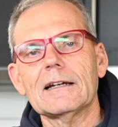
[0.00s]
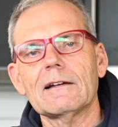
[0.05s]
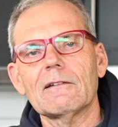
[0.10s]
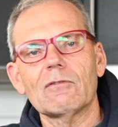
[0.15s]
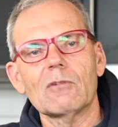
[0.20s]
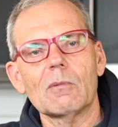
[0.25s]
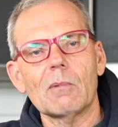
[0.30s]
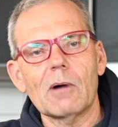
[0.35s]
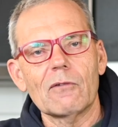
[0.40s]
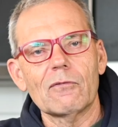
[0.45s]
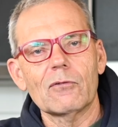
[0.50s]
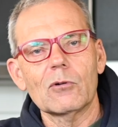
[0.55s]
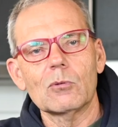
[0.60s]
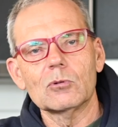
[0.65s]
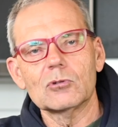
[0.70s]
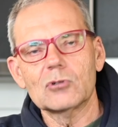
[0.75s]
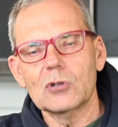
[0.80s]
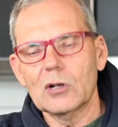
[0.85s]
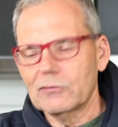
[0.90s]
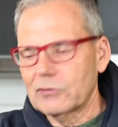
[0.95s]
for my
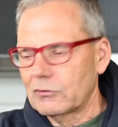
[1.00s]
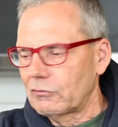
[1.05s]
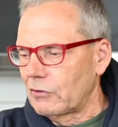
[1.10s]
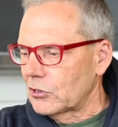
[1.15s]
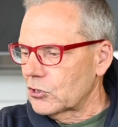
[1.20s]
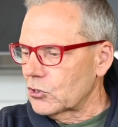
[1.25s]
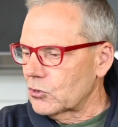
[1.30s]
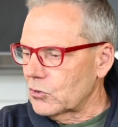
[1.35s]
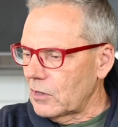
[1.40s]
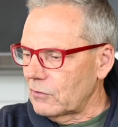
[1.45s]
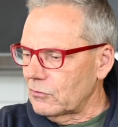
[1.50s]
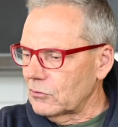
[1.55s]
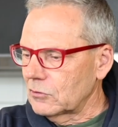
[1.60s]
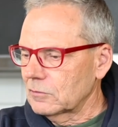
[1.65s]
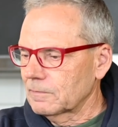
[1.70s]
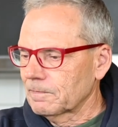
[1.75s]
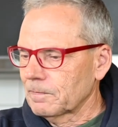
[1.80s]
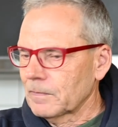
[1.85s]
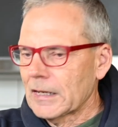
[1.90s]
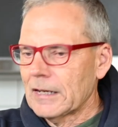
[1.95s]
four-wheel drive adventure
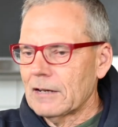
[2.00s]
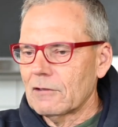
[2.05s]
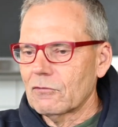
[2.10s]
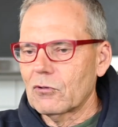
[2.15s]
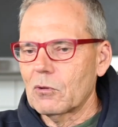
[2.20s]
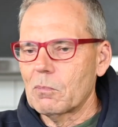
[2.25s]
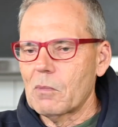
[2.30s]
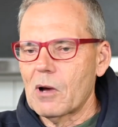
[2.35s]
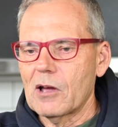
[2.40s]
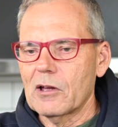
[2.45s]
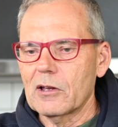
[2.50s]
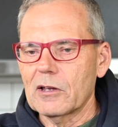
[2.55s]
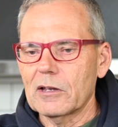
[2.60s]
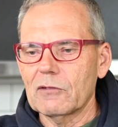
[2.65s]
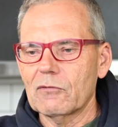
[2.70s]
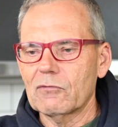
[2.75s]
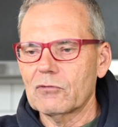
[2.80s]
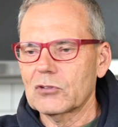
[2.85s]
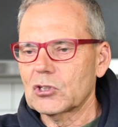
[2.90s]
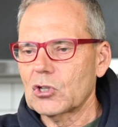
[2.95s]
travel, for
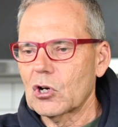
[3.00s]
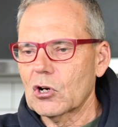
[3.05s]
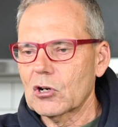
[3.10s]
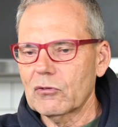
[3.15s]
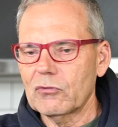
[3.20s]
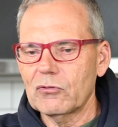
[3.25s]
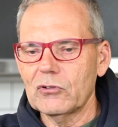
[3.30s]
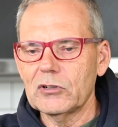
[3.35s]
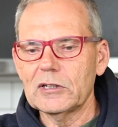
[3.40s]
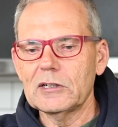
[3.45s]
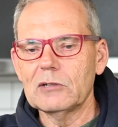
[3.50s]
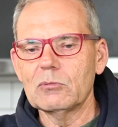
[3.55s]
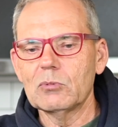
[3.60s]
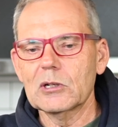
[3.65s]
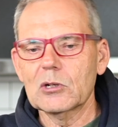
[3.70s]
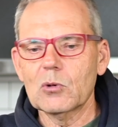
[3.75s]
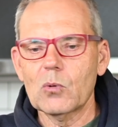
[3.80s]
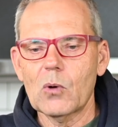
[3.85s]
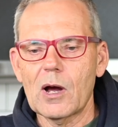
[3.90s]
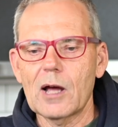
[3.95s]
my photography
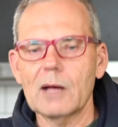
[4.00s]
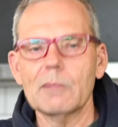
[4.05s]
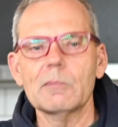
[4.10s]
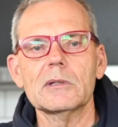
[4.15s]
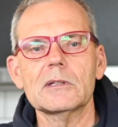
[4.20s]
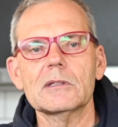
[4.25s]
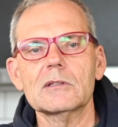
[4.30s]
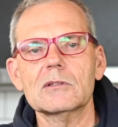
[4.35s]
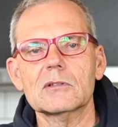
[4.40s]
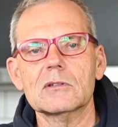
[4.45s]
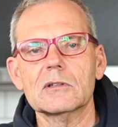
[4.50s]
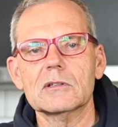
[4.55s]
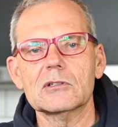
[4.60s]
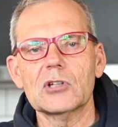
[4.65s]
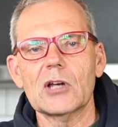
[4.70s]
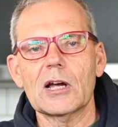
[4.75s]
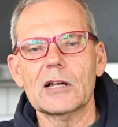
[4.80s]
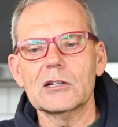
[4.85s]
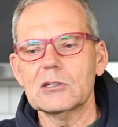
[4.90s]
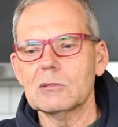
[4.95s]
requirements,
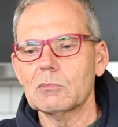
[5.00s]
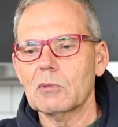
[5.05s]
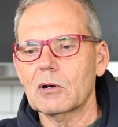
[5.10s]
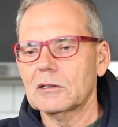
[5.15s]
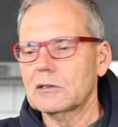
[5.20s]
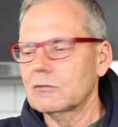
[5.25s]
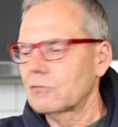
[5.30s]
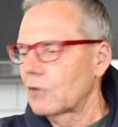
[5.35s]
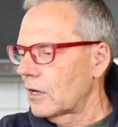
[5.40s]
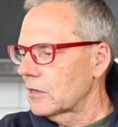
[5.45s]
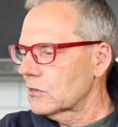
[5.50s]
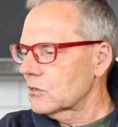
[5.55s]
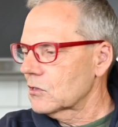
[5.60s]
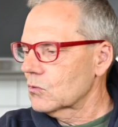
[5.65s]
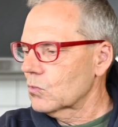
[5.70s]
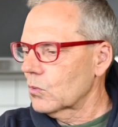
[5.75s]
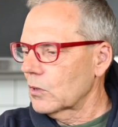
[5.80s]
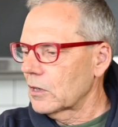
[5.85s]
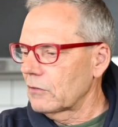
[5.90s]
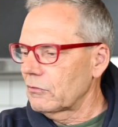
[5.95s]
charging my
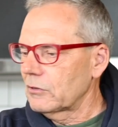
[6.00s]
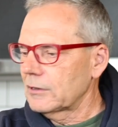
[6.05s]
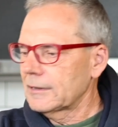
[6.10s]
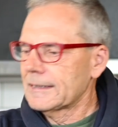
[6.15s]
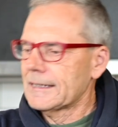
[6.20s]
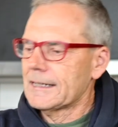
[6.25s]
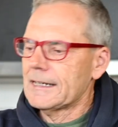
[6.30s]
devices, whatever.